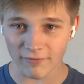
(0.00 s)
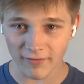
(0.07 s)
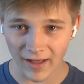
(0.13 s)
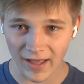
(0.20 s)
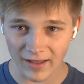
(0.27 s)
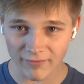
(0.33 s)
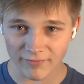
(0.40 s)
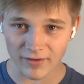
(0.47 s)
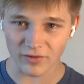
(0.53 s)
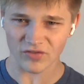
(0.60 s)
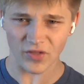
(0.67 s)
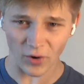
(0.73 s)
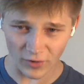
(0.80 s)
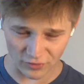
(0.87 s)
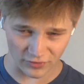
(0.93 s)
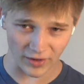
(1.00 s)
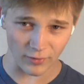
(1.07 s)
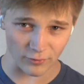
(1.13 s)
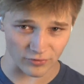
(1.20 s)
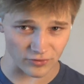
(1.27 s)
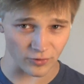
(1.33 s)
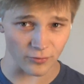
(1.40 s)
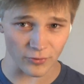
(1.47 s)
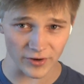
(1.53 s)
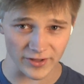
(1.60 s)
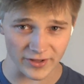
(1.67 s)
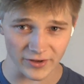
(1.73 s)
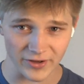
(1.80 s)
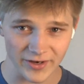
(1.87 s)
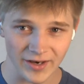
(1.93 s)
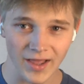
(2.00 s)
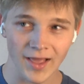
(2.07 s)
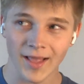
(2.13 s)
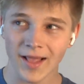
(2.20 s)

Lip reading: 5 because the art style was still pretty good.